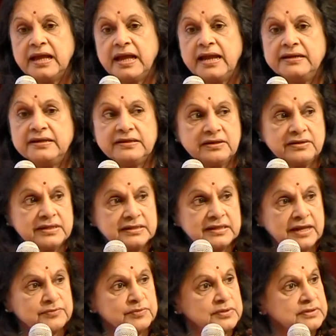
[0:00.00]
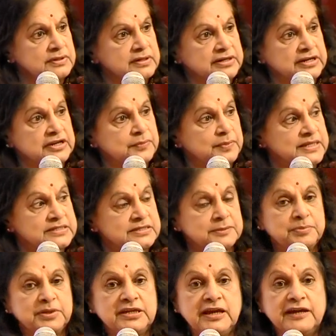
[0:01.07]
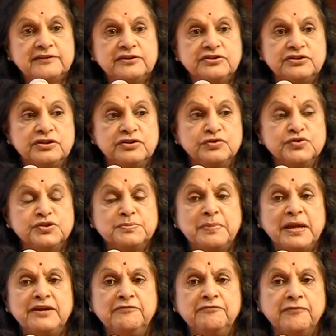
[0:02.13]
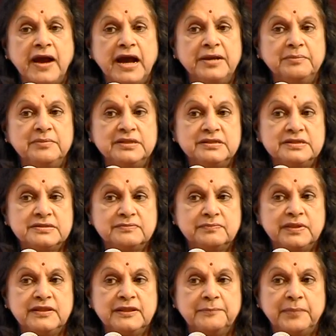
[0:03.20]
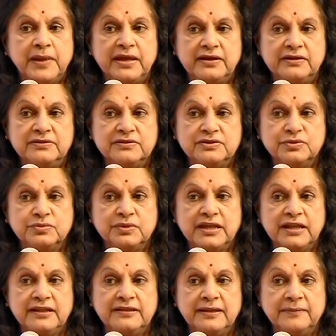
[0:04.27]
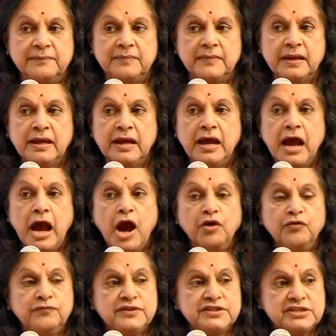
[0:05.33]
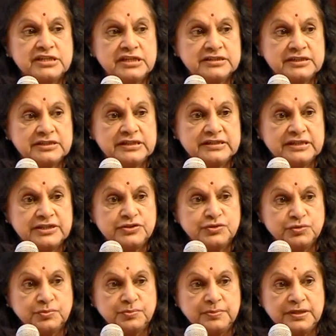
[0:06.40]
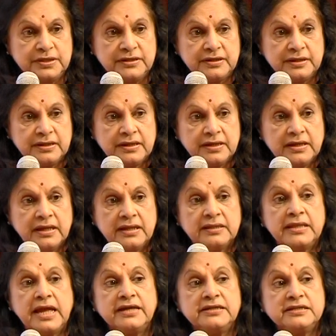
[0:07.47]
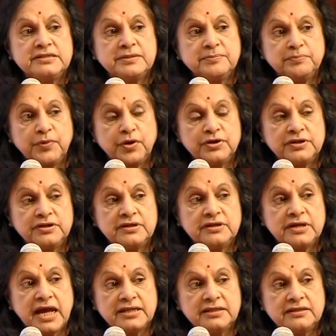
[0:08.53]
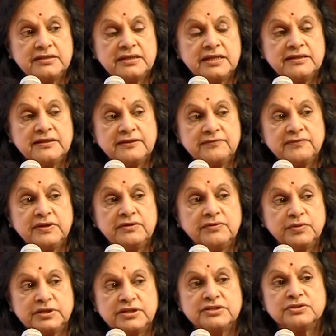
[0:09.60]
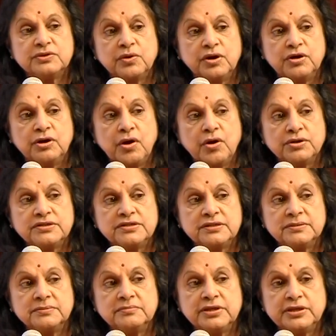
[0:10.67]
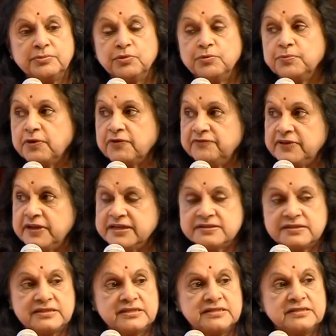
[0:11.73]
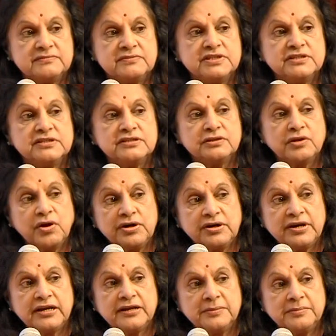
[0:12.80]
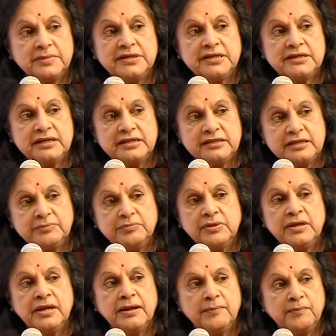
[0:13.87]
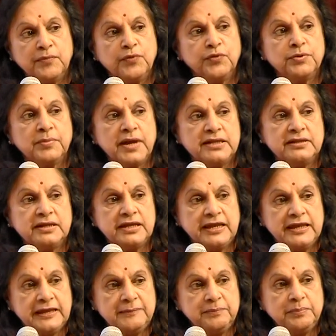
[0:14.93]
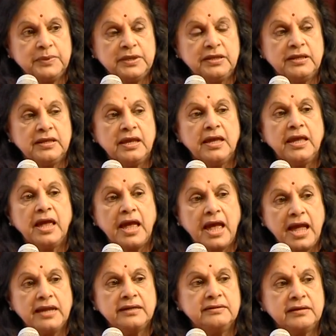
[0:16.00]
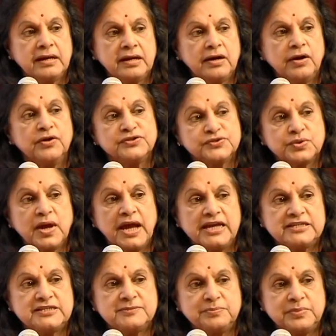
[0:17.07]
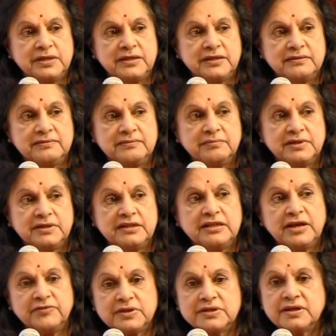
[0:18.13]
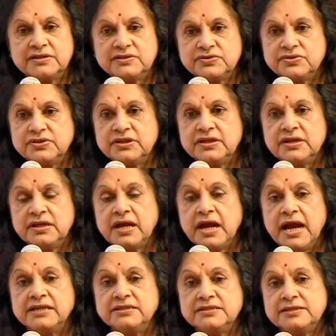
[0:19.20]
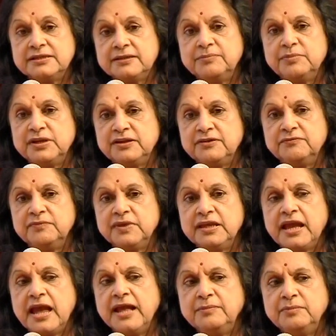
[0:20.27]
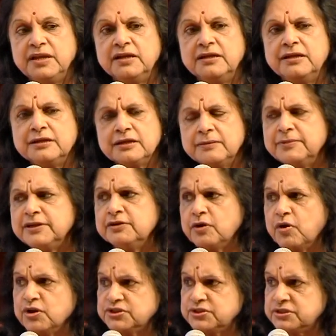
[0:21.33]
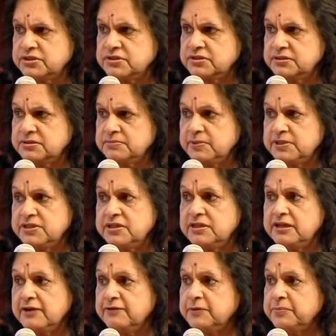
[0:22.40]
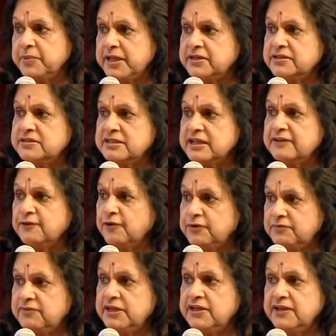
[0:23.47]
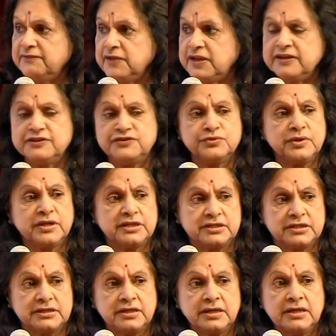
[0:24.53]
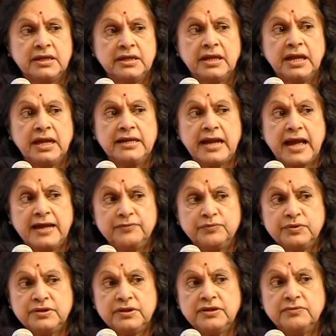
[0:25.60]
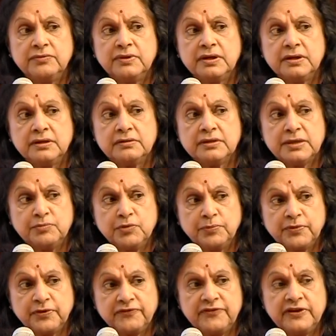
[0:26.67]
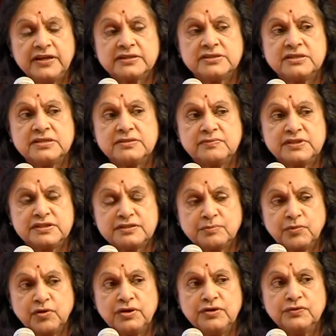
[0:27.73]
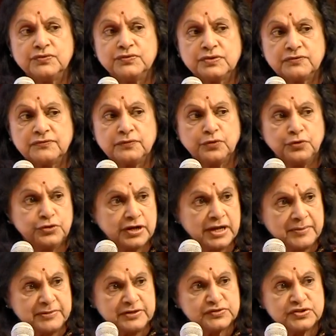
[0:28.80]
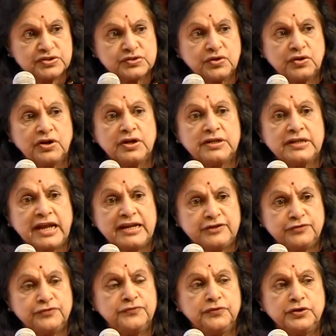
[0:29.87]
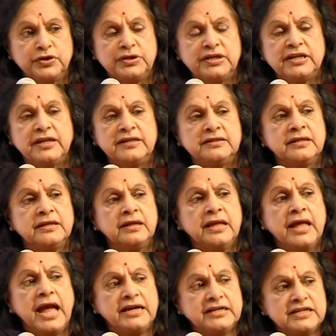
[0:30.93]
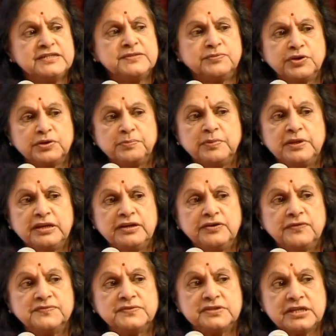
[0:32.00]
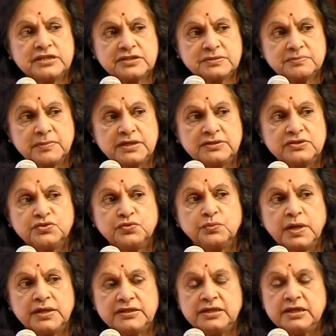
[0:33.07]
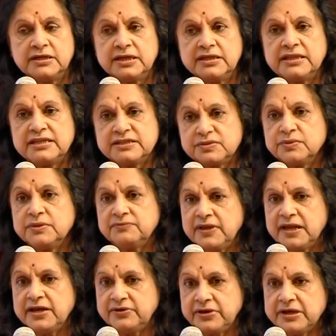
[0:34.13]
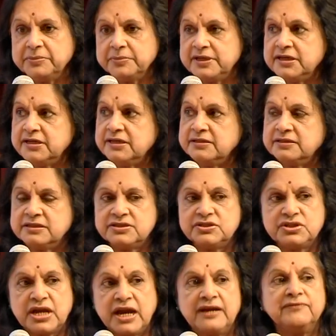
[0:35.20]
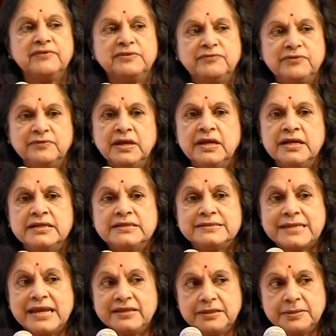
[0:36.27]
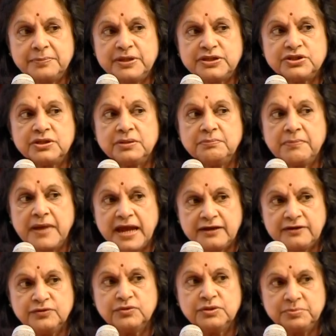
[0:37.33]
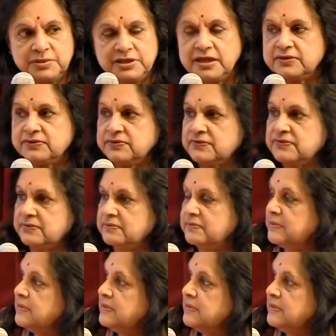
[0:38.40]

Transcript: And herein I would request the pediatrician to spend 5 minutes with the parents to tell them how vigilant they should be. That is important, rather than giving what is called long-term chemoprophylaxis, which is not recommended any more by the AAP and also ISPN. But in our country, I still believe we can be a little bit cautious, especially our parents are not very well educated. And I would give a chemoprophylaxis with small dose of cotrimoxazole or nitrofurantoin, at least for a period of 6 months to 1 year, and that's what we had recommended in this child when we send the patient back to the pediatrician.